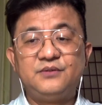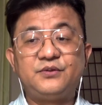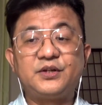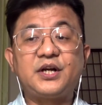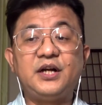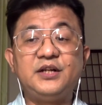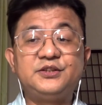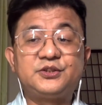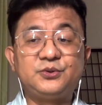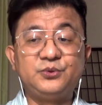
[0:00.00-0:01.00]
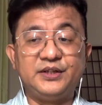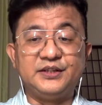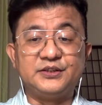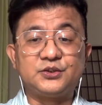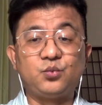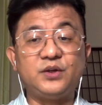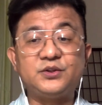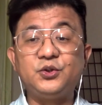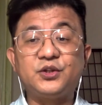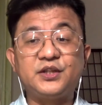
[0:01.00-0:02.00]
For college students, what
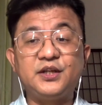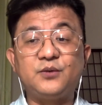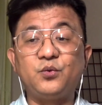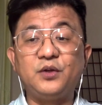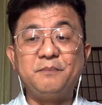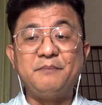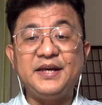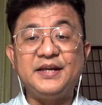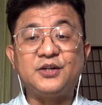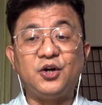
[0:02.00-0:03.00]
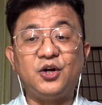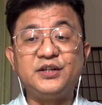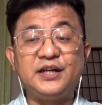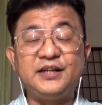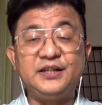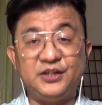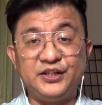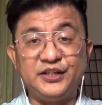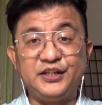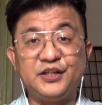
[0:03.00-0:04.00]
do you think will make online
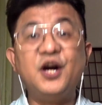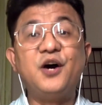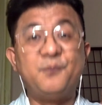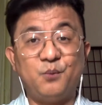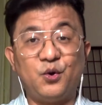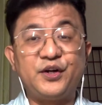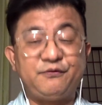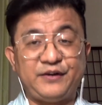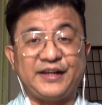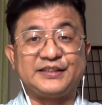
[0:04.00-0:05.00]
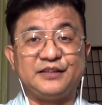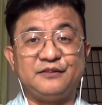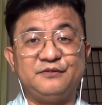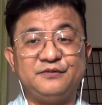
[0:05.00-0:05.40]
learning more effective?